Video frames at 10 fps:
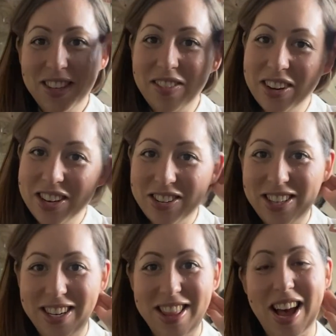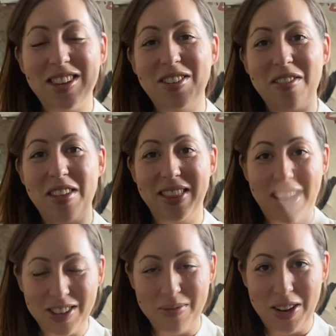if you're interested in that sort of thing,
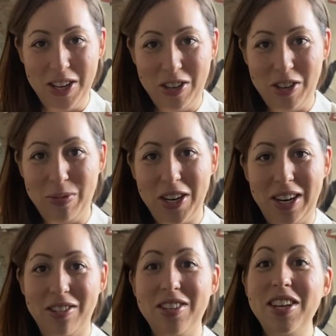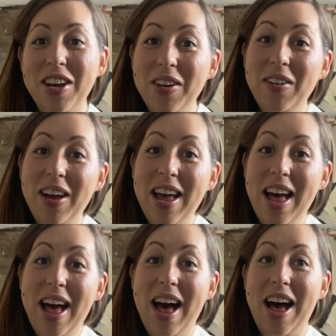that's on my YouTube channel too.
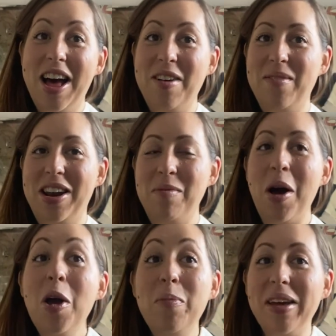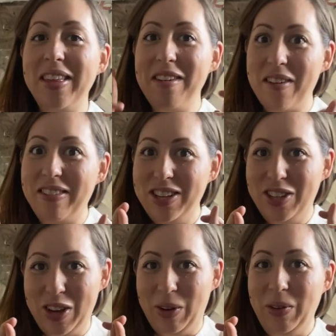And I'm hoping that very
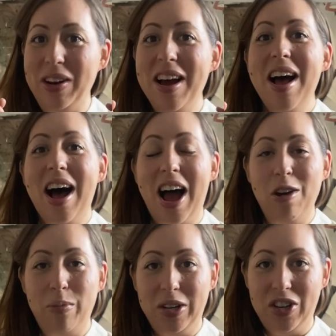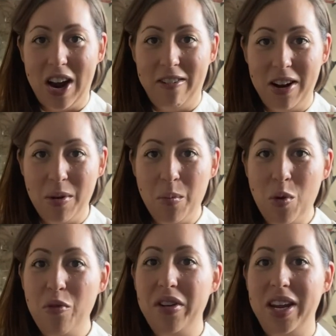soon I will be sharing
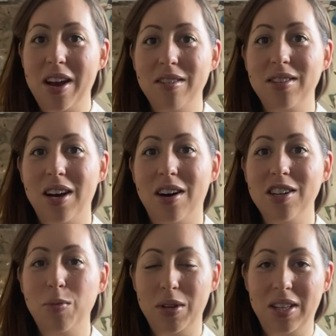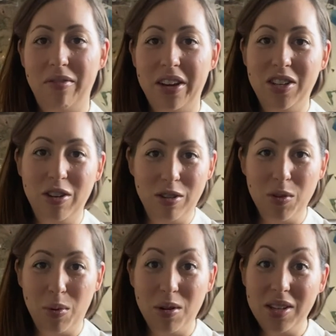more videos that are specific to
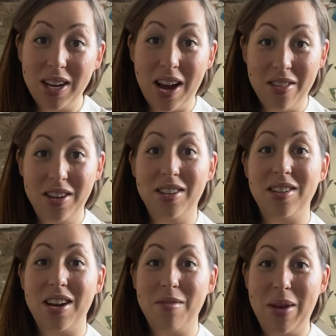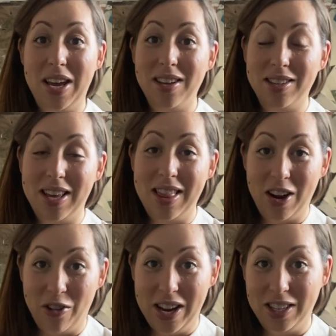supporting other designer makers in their
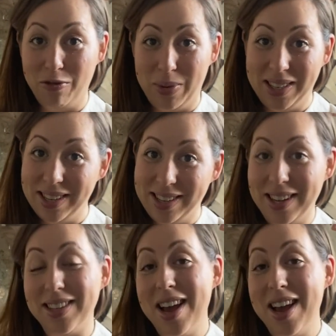creative businesses,